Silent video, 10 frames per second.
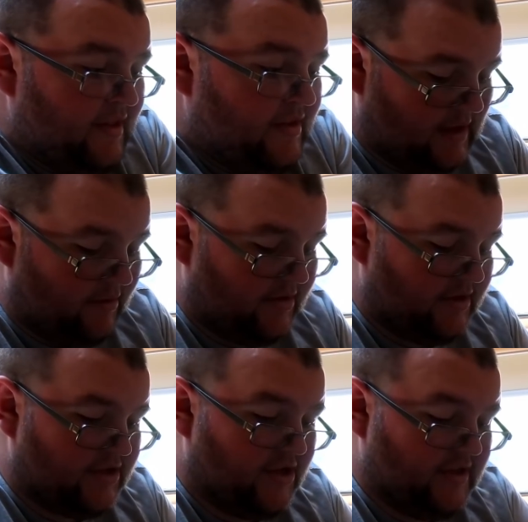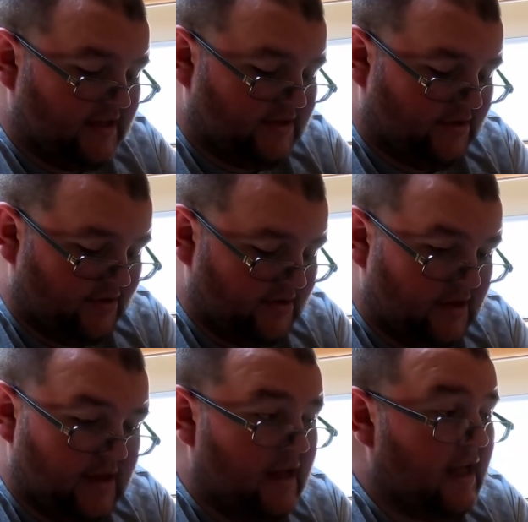Now I'm going to turn this on,
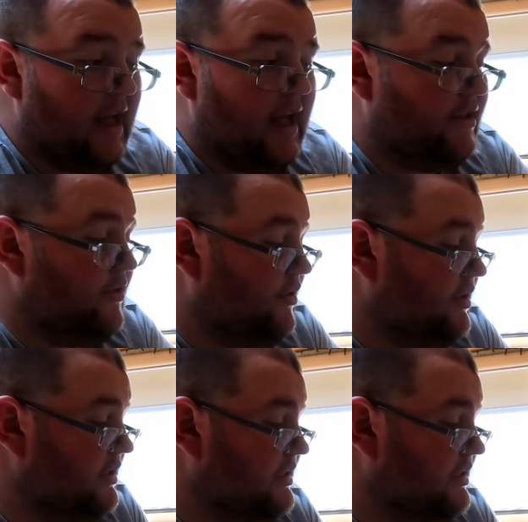and you're going to